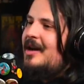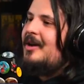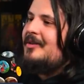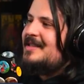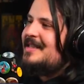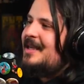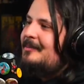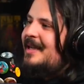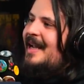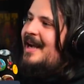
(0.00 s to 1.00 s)
know,
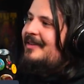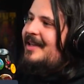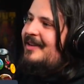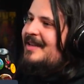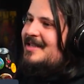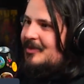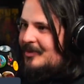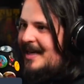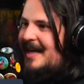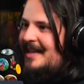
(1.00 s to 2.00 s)
somebody out there is
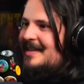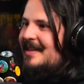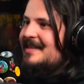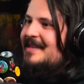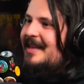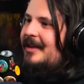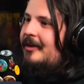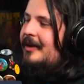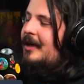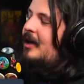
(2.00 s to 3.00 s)
reading this and
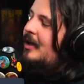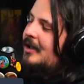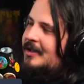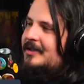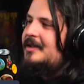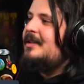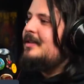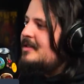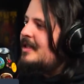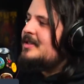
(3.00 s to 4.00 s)
going, oh,
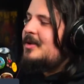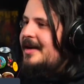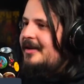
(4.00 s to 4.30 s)
that's great